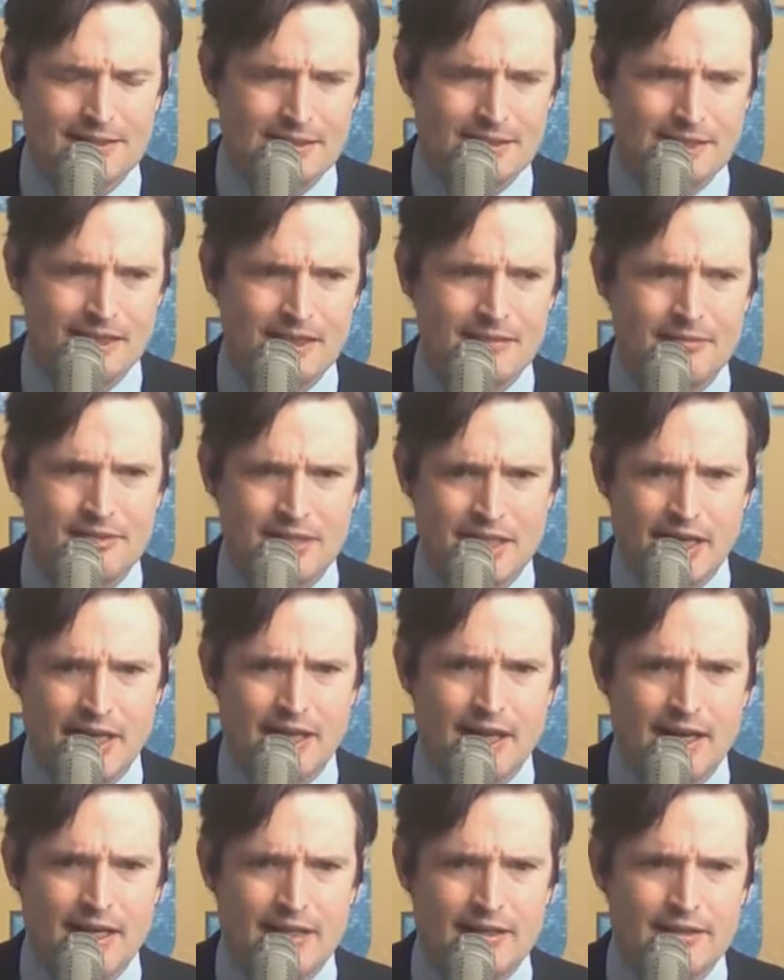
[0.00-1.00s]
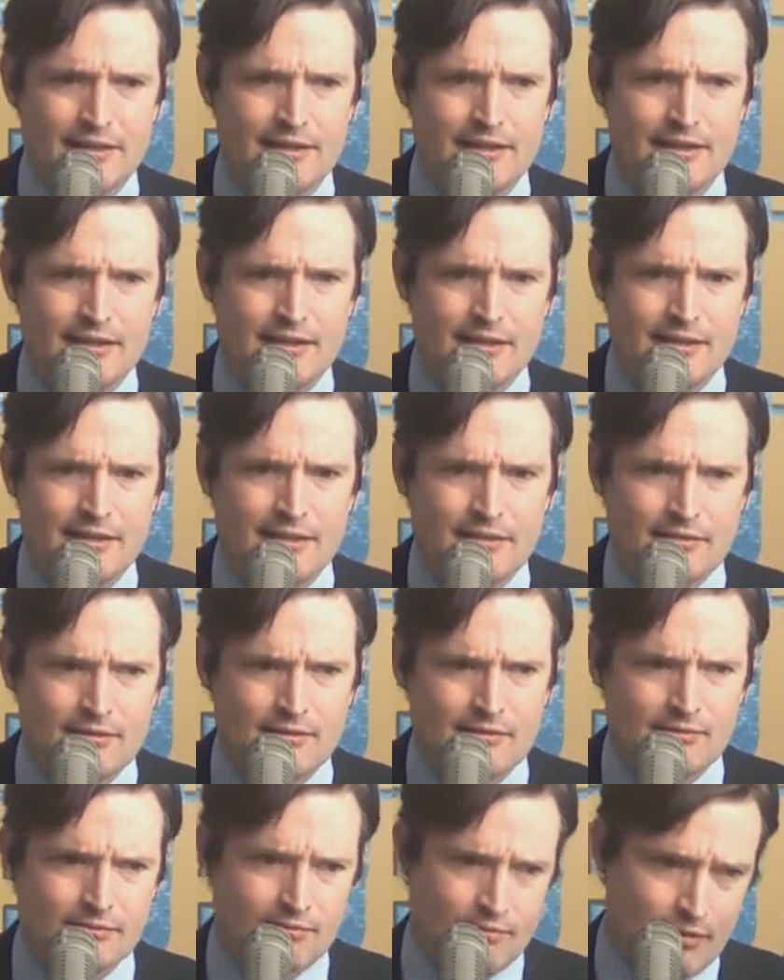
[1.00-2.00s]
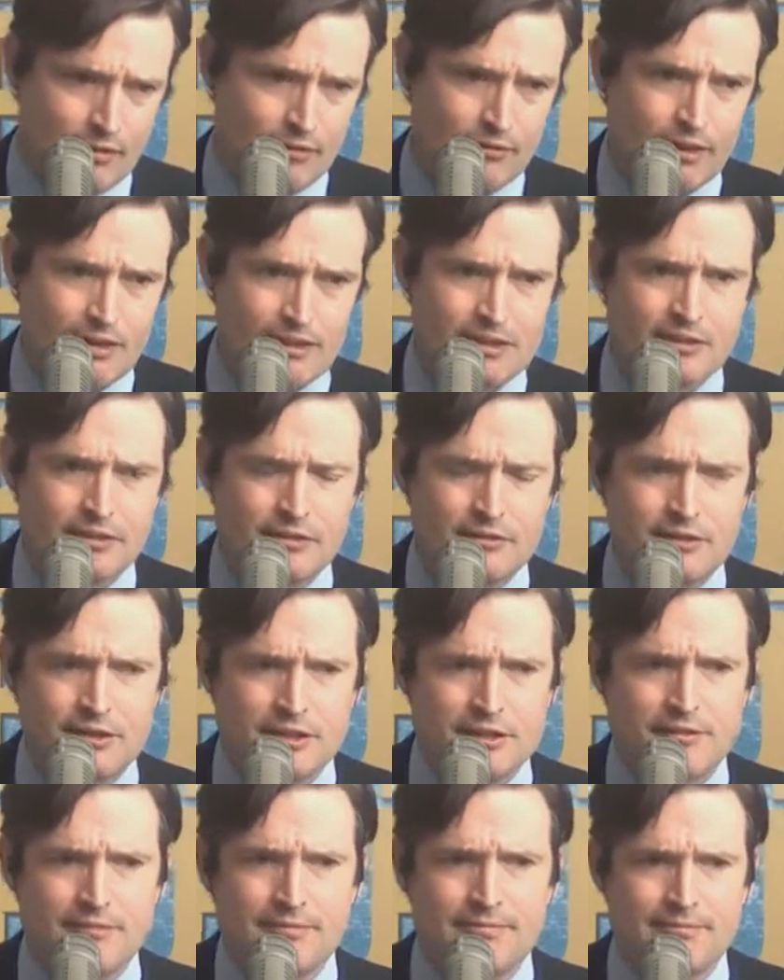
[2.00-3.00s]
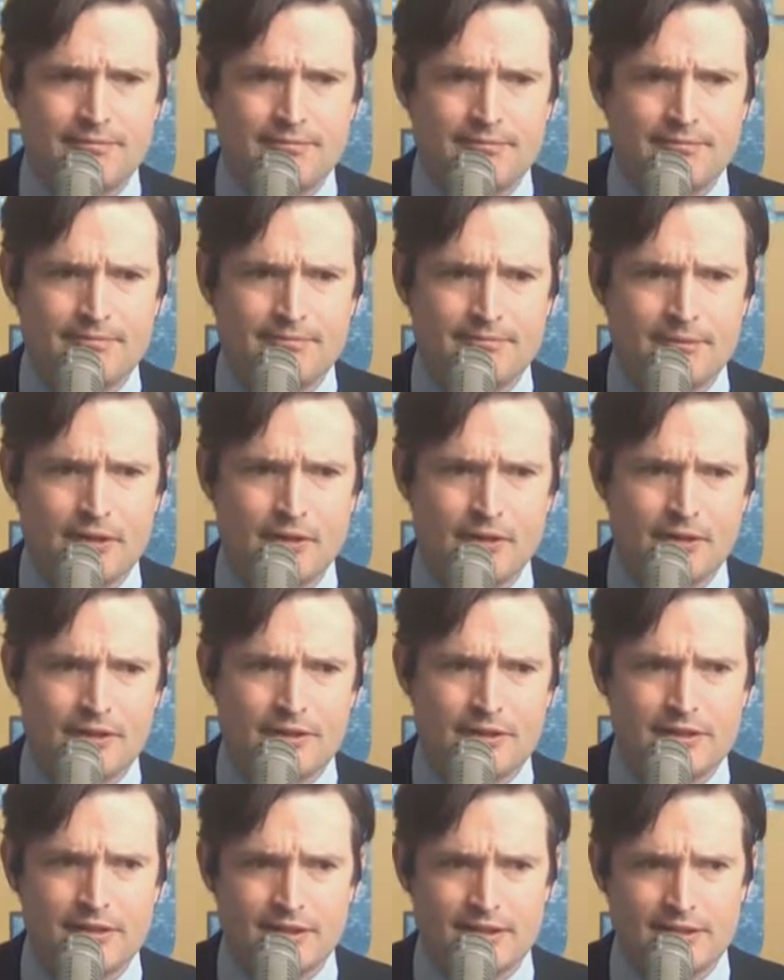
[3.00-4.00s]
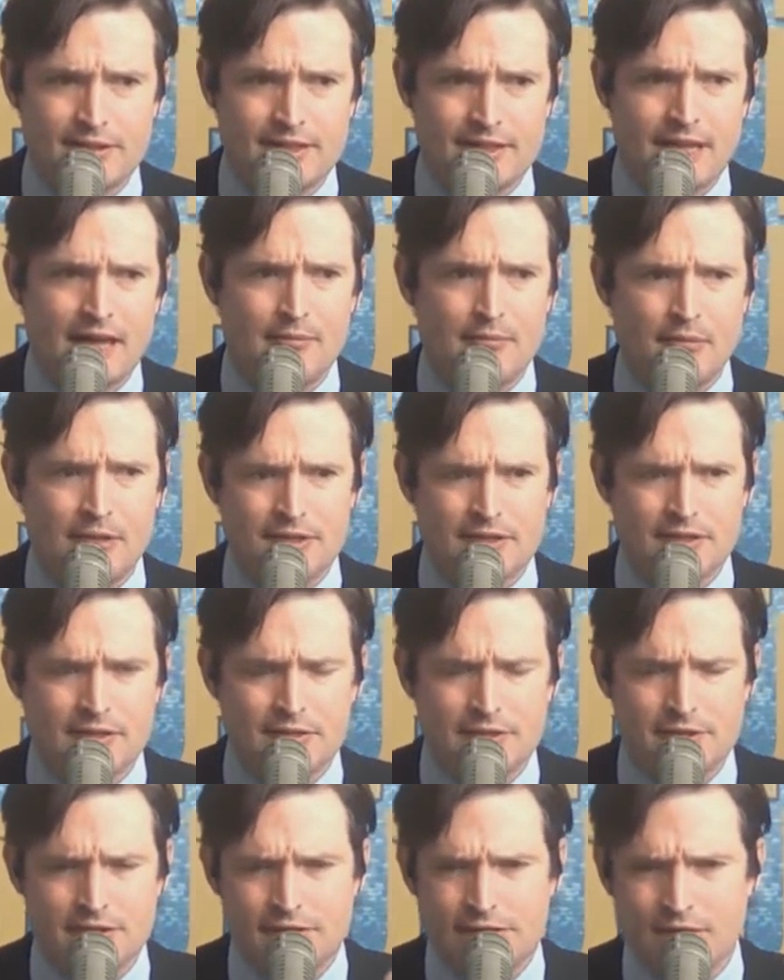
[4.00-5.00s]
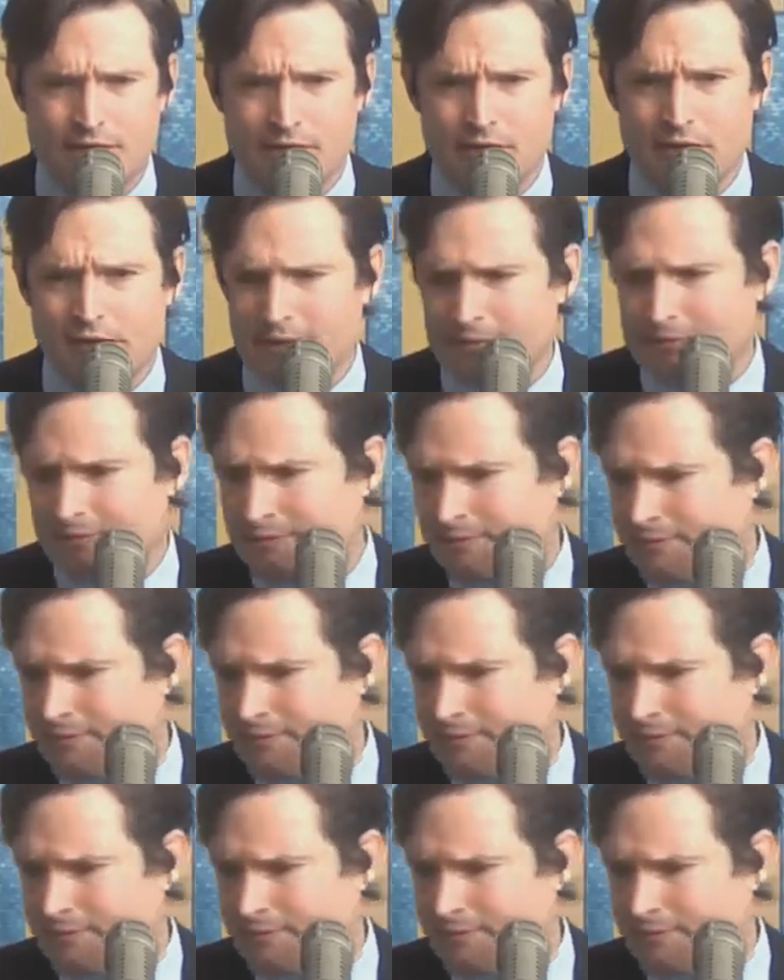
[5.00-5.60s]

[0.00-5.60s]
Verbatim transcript: claims and the resolution known as the stop resolution. Roll it.